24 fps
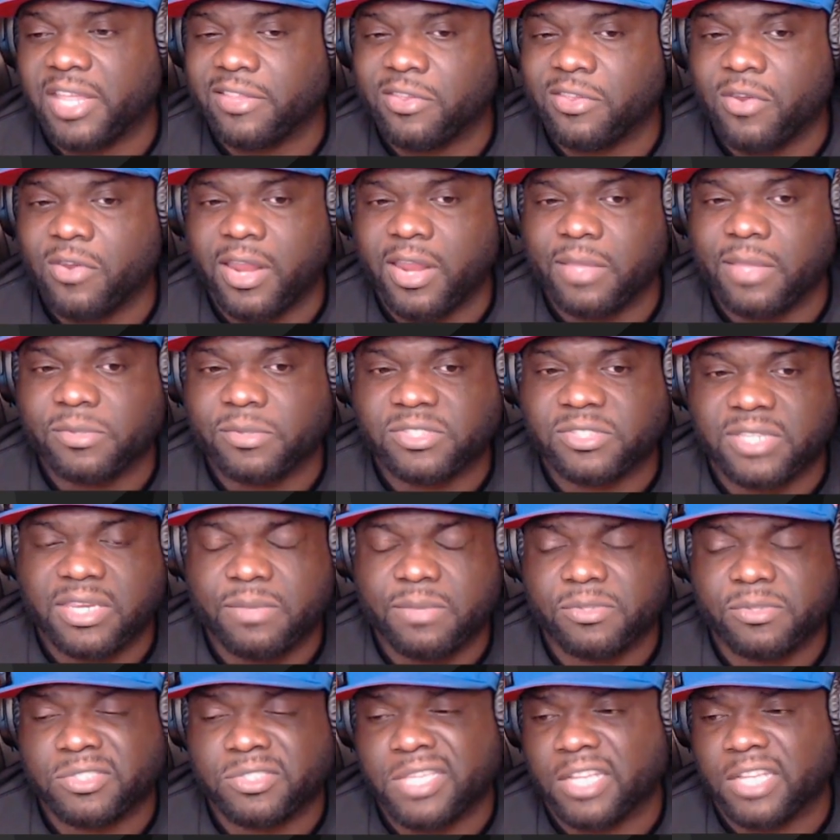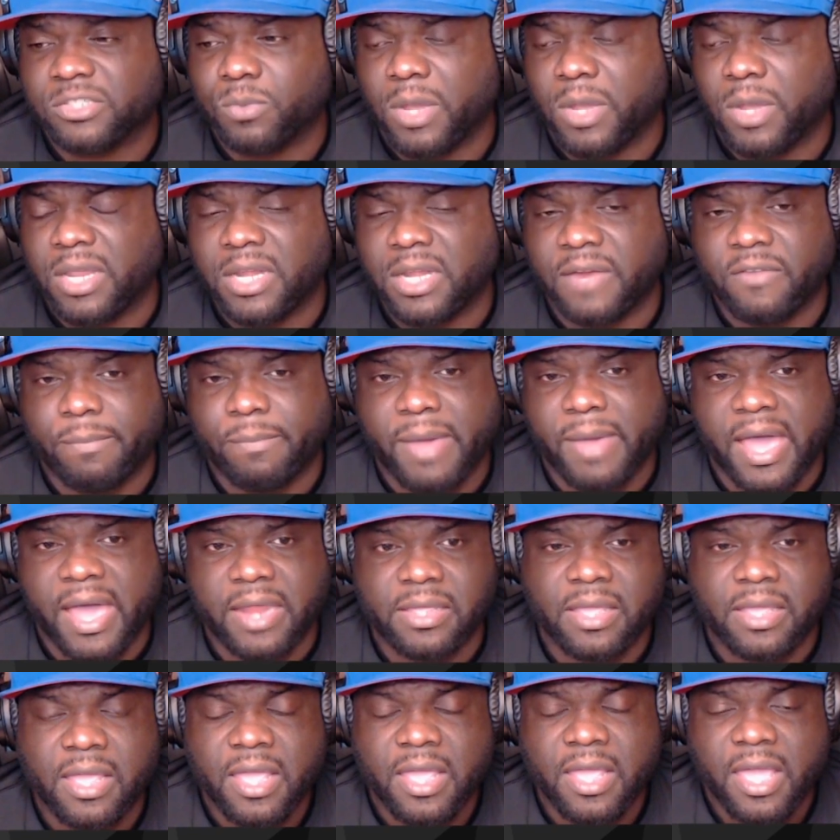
You know how they were saying he was catch weighting everybody?